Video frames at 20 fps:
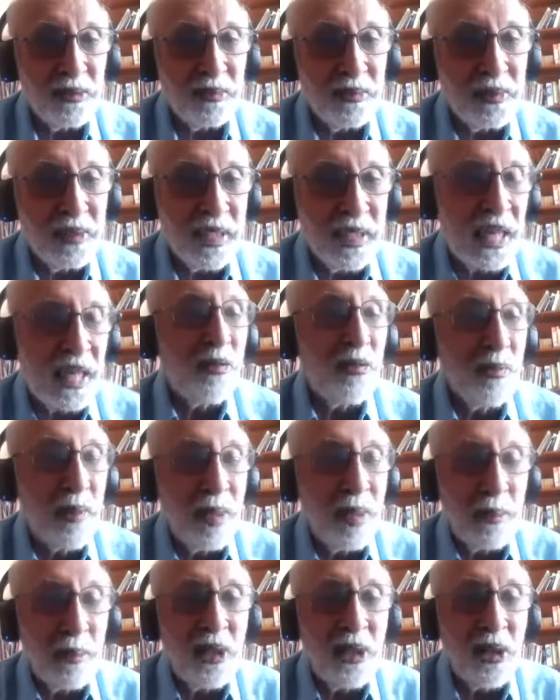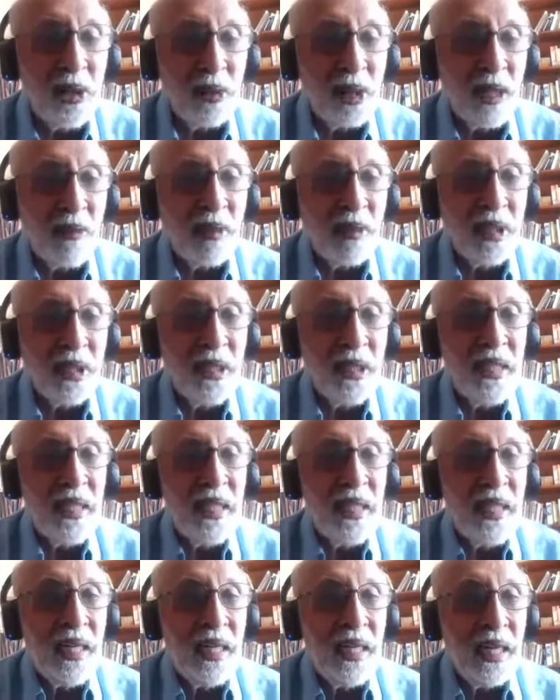life maybe or whatever,
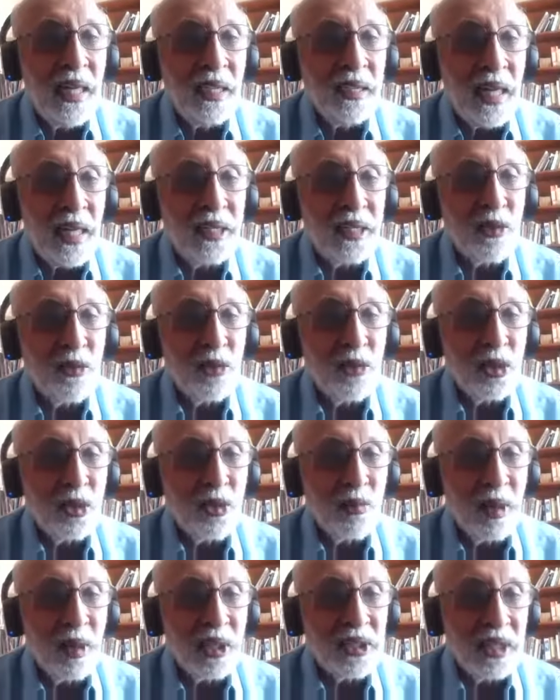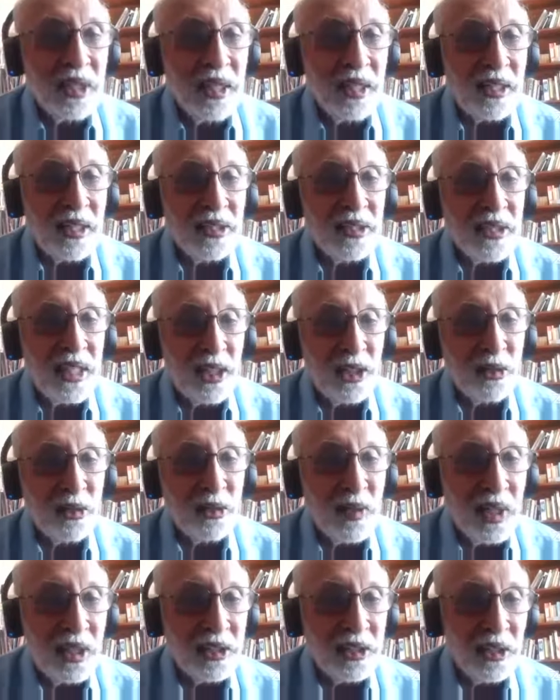and that gives you much greater
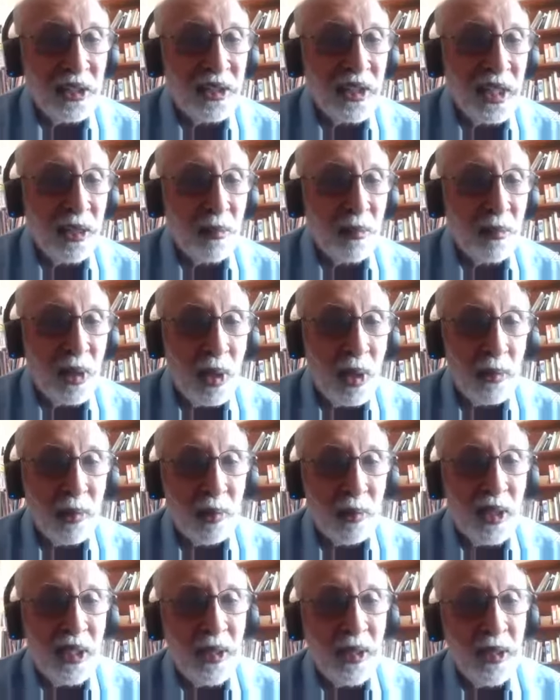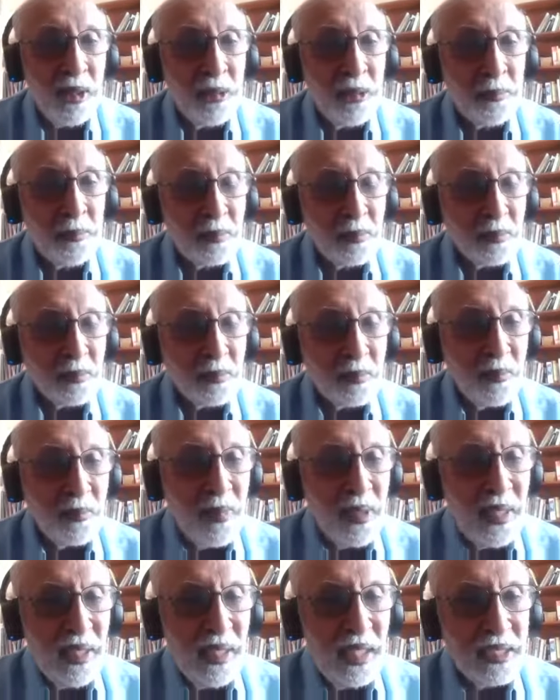satisfaction than probably,
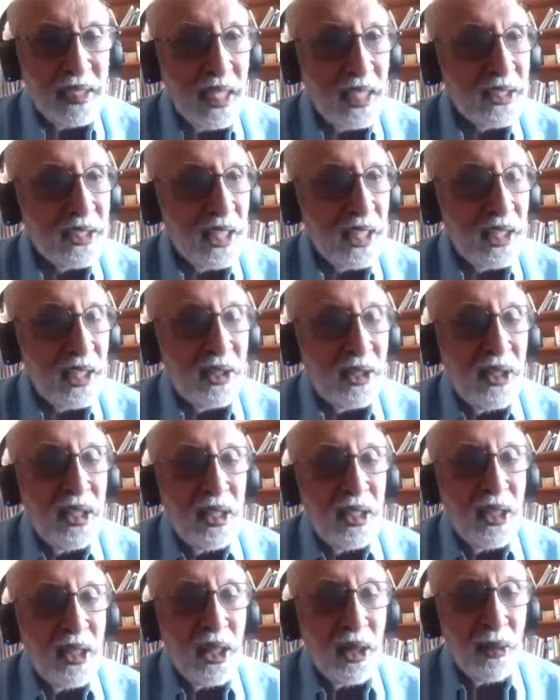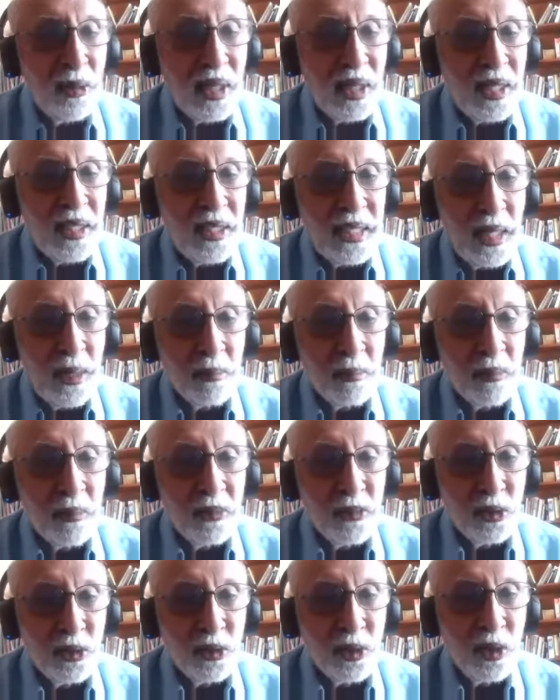as I said, a one-time
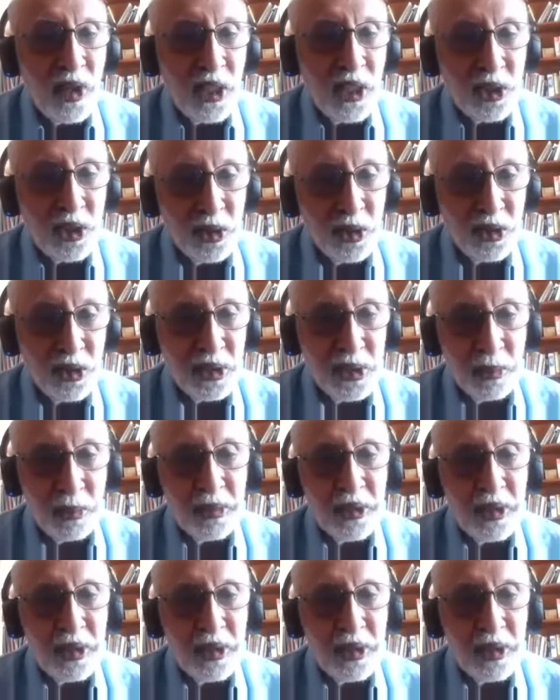donation to something.